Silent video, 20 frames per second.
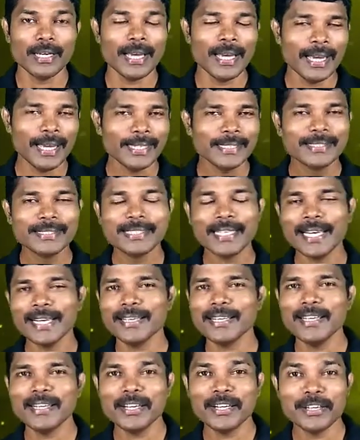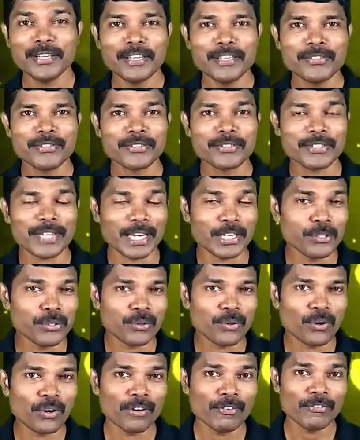Exactly, it is
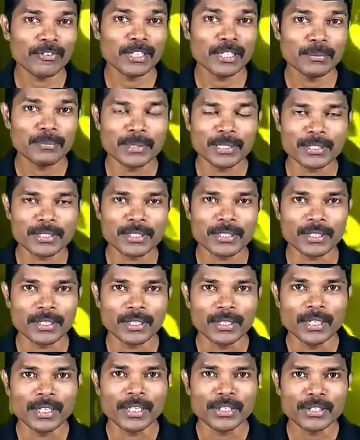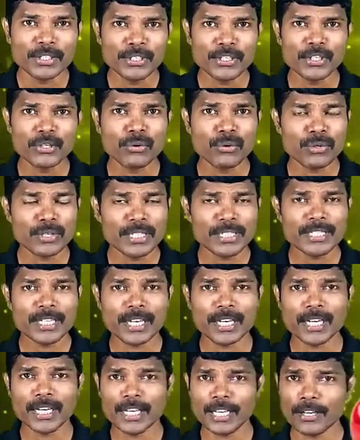Statue of Liberty. Did you notice the
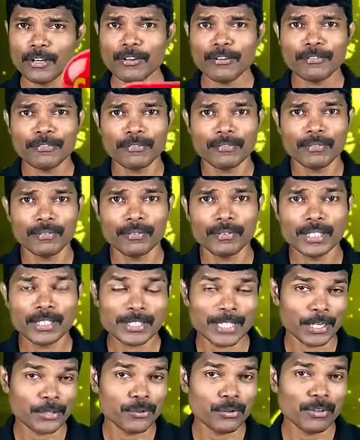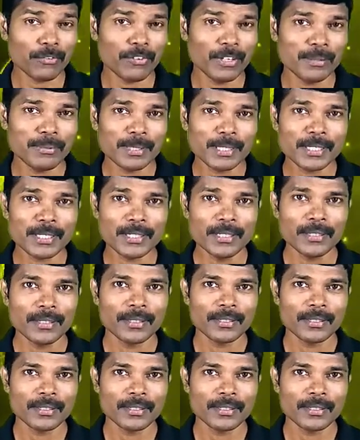color of the Statue of Liberty?